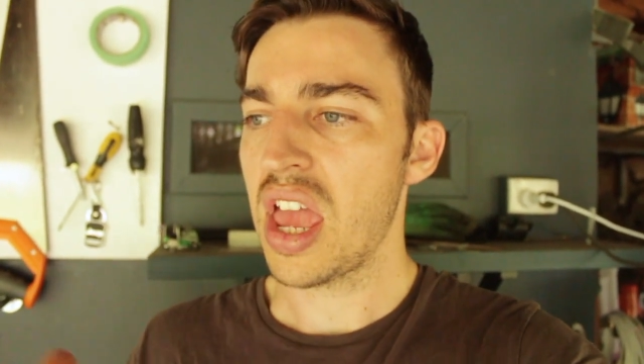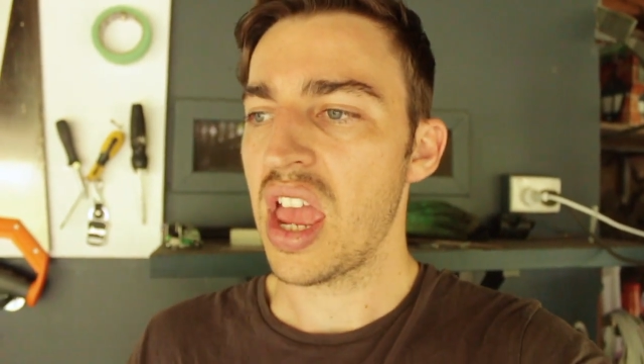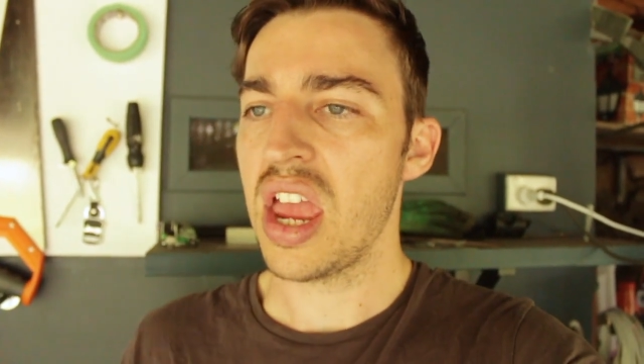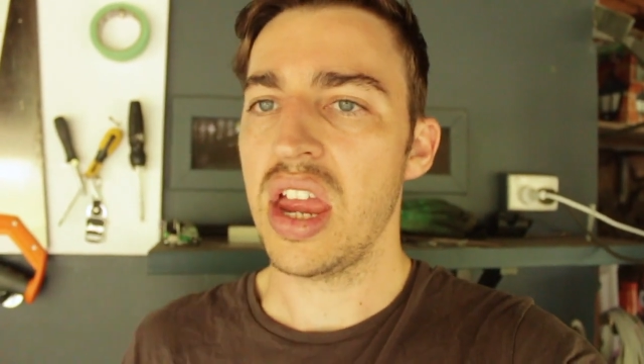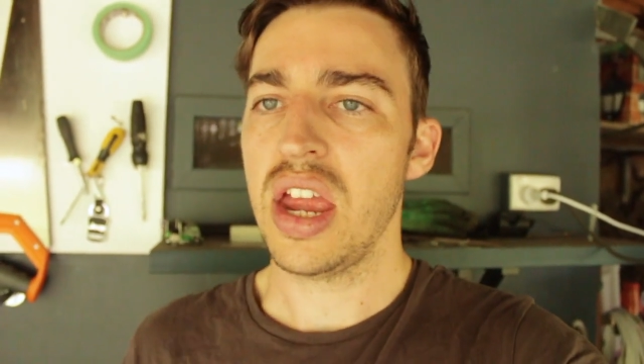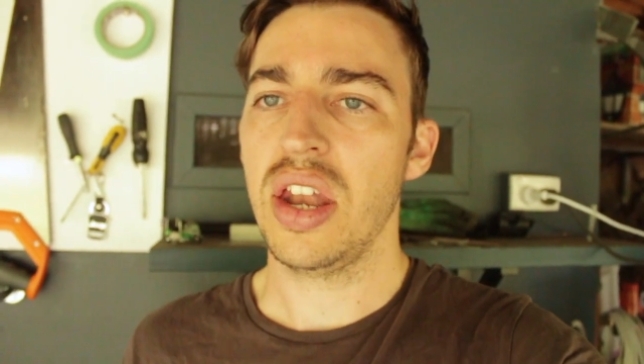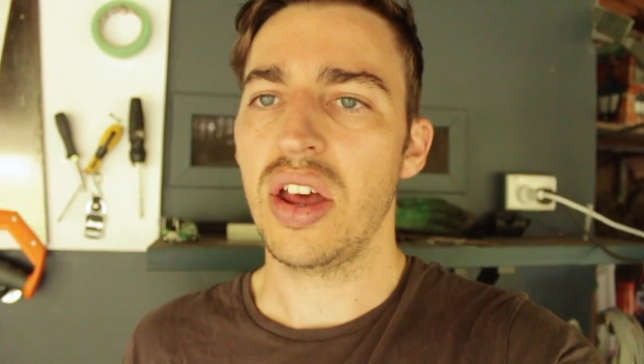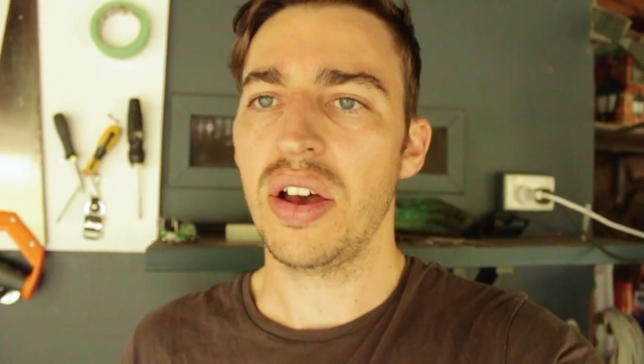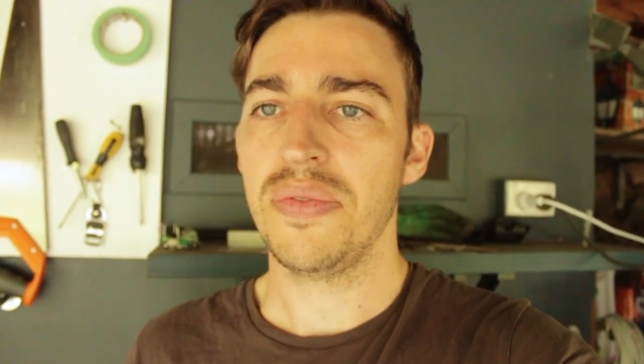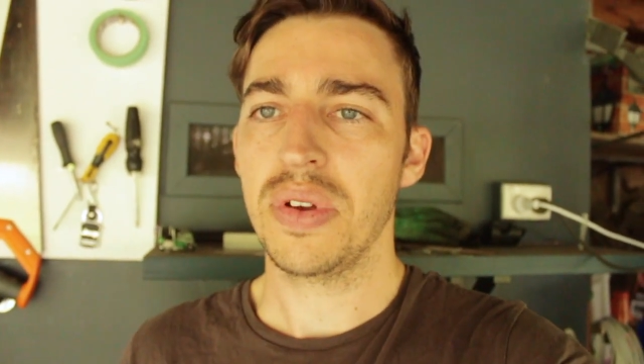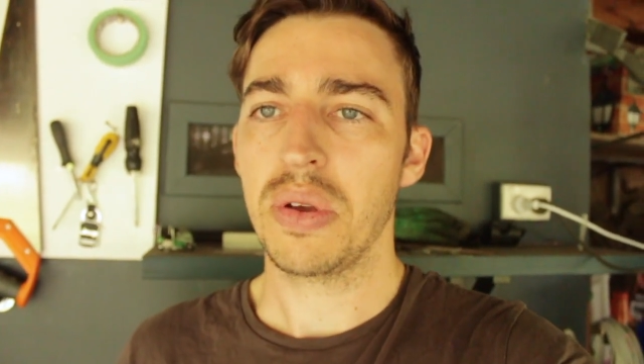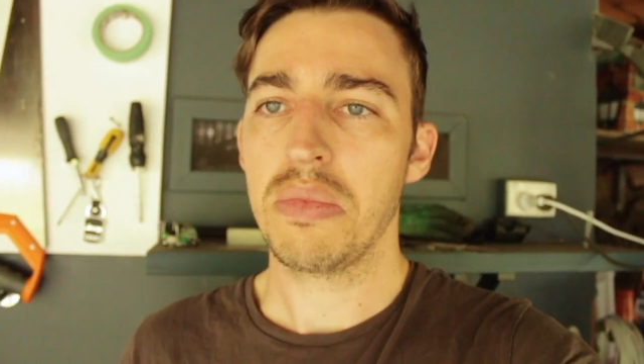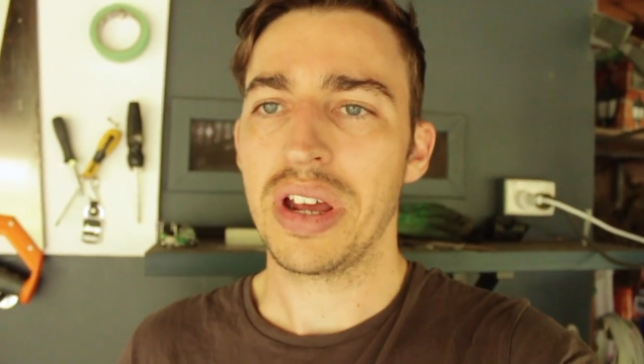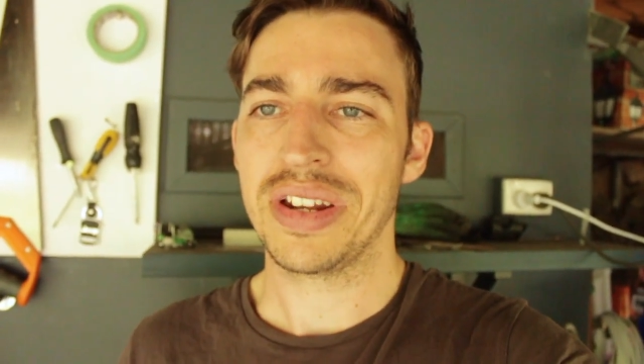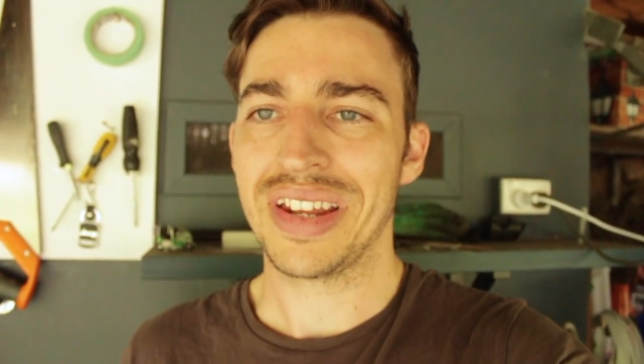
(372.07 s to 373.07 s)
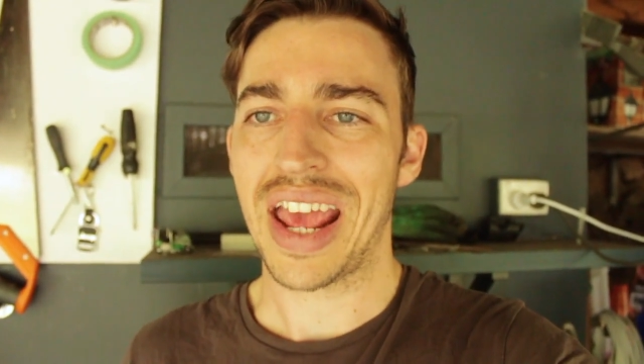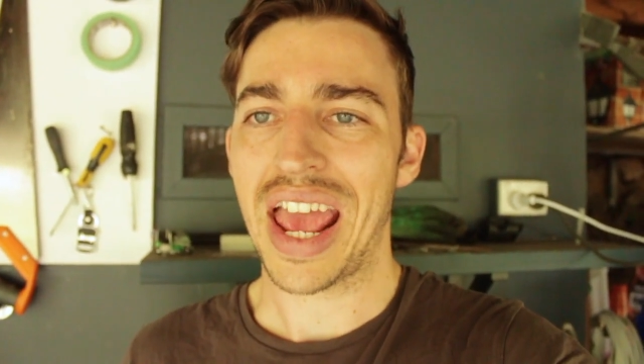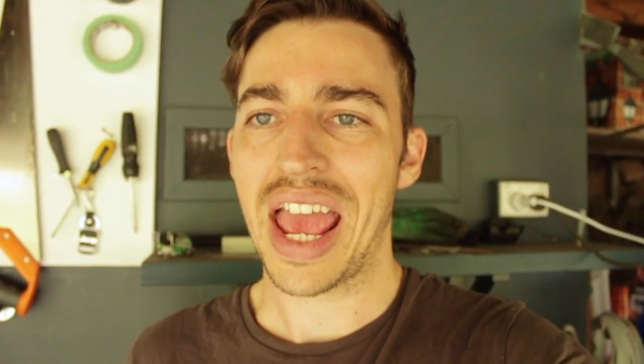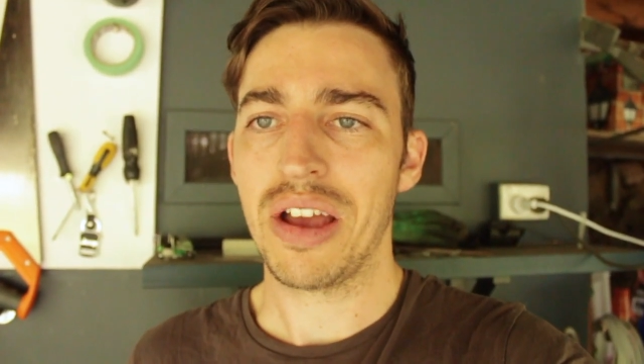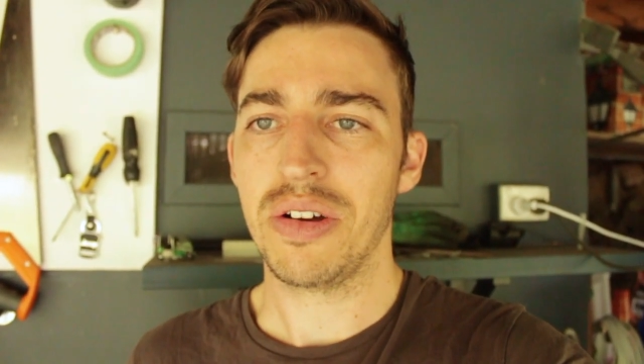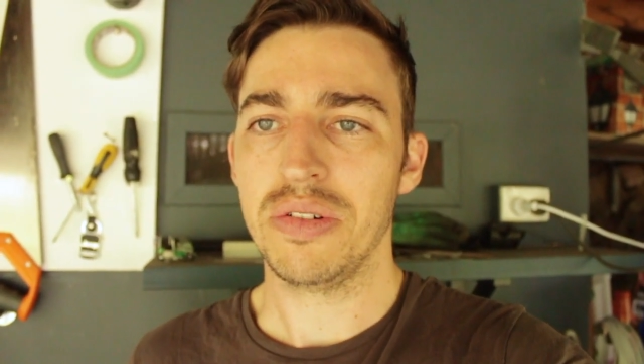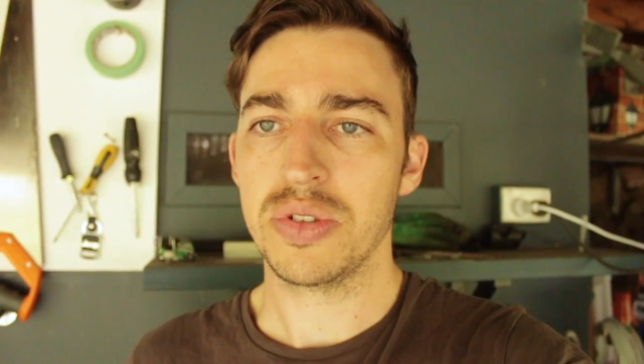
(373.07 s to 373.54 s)
and I think about an
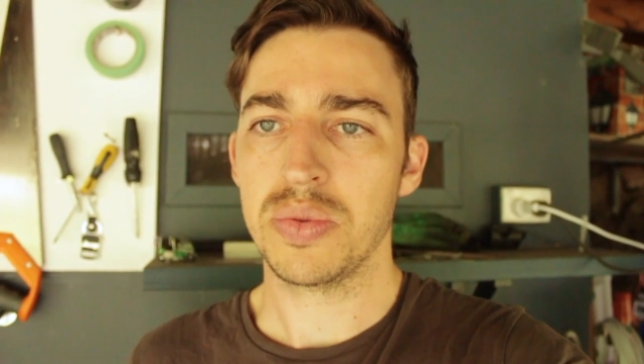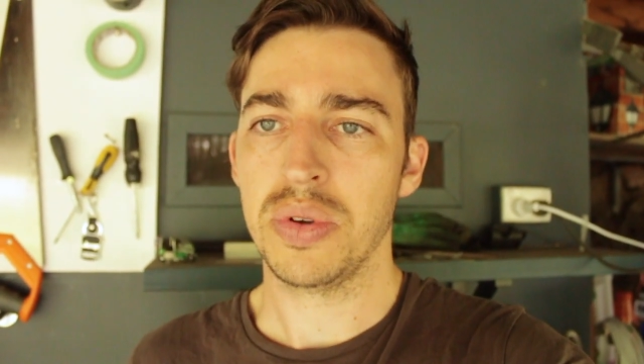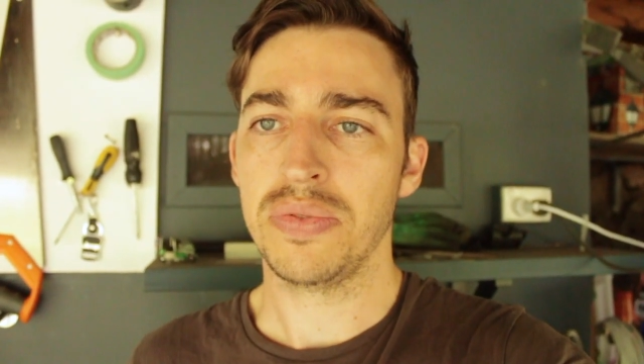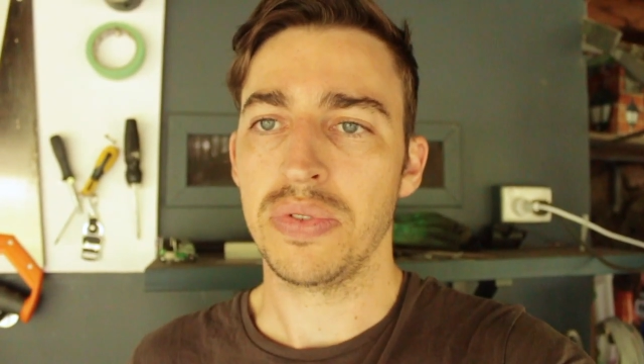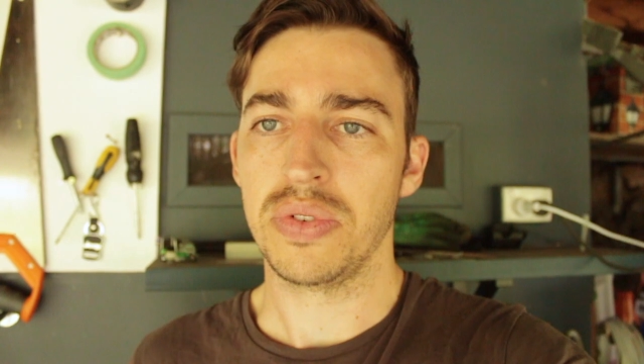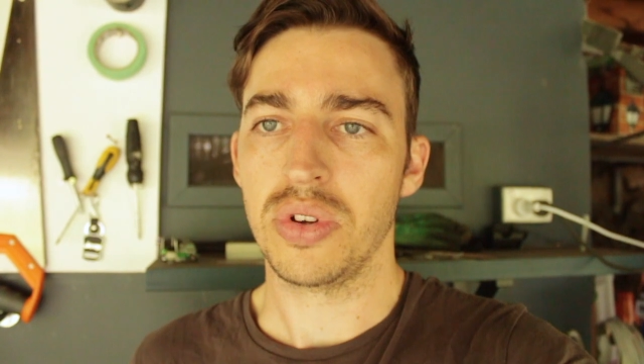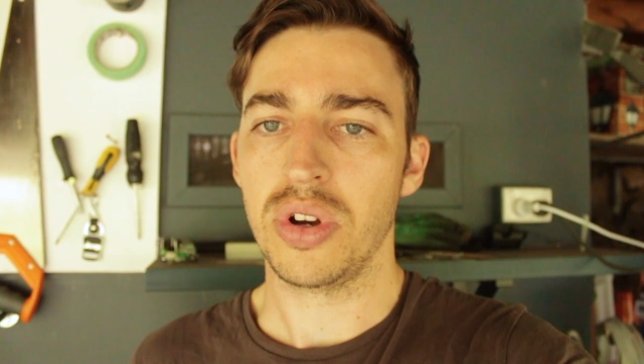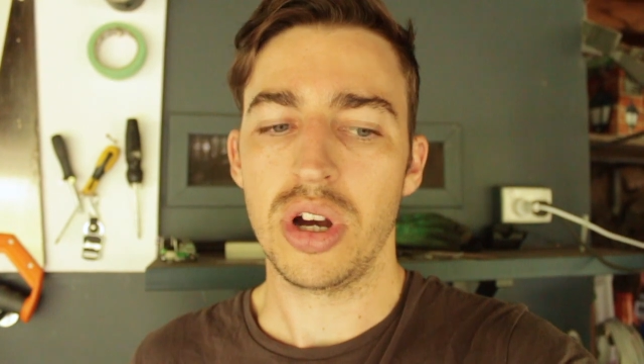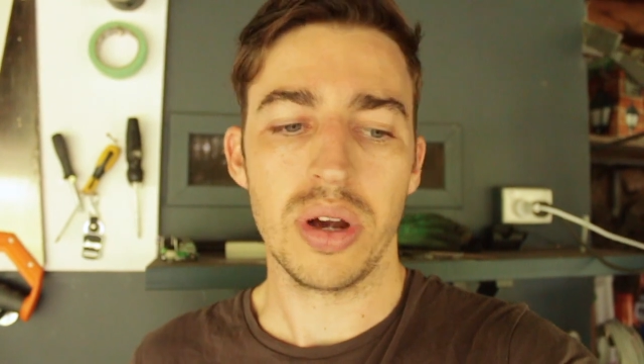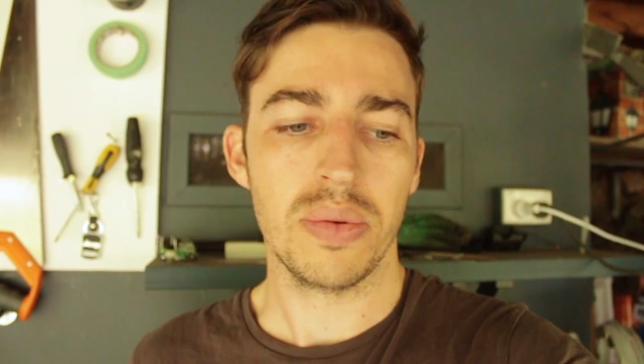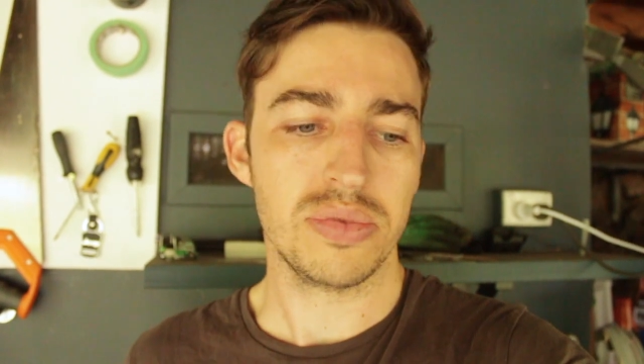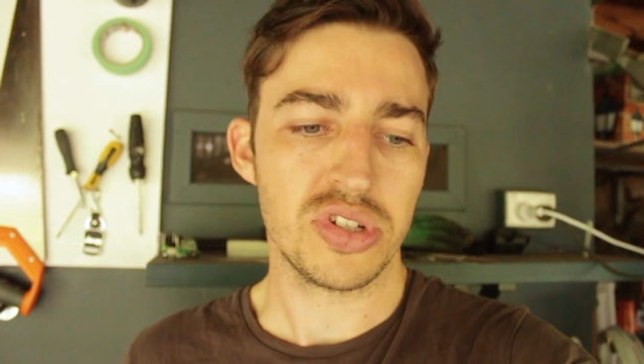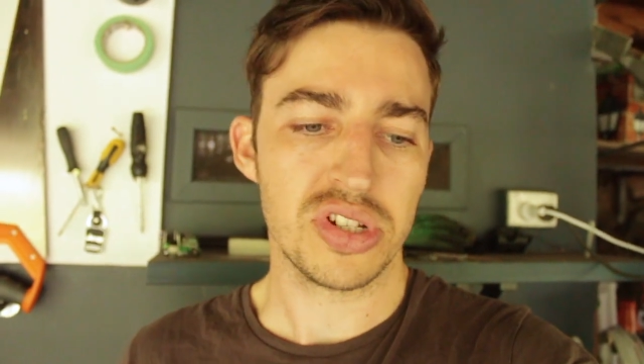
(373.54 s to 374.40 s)
hour's worth of time